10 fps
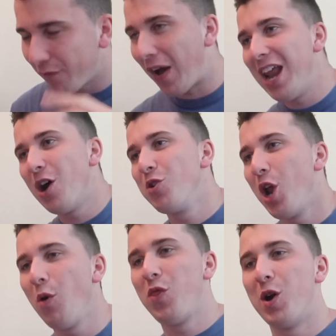If I don't
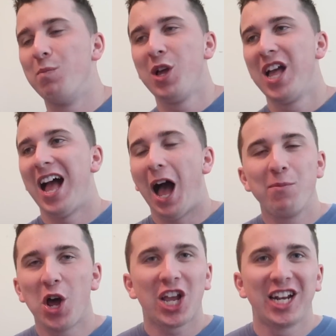know them,
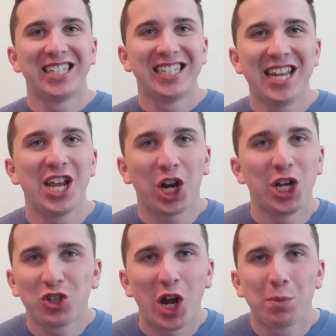I'm not going to sit here
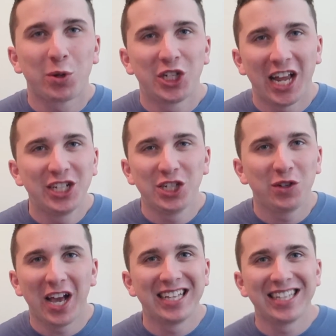and try and pretend to you
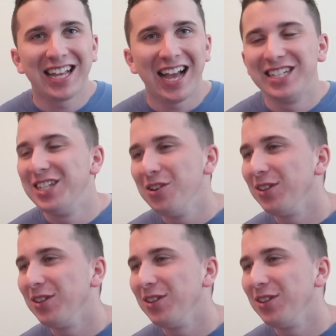guys like I do.